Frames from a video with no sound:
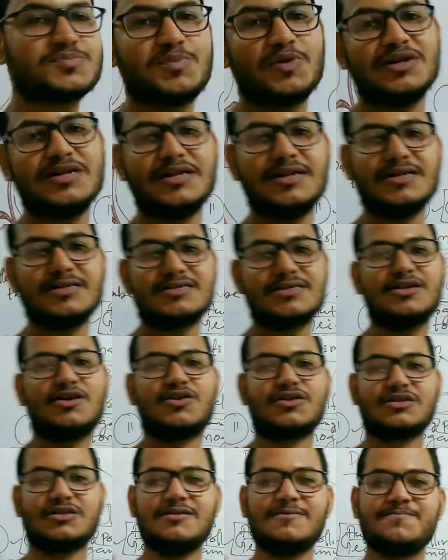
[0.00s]
pollination
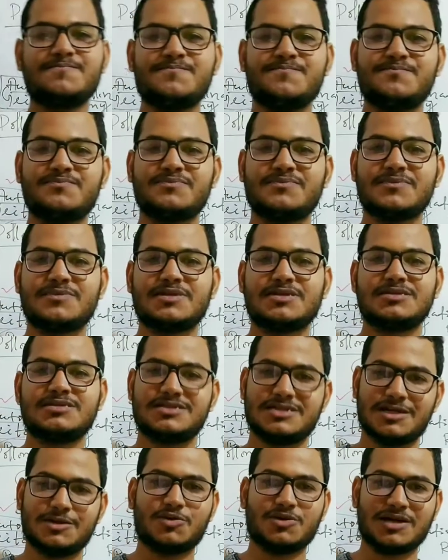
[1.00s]
or the
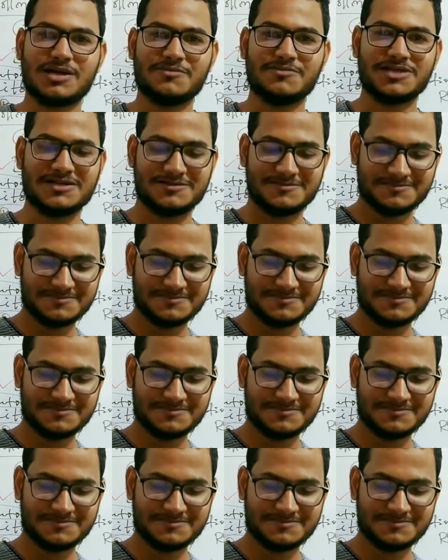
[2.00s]
genogamy.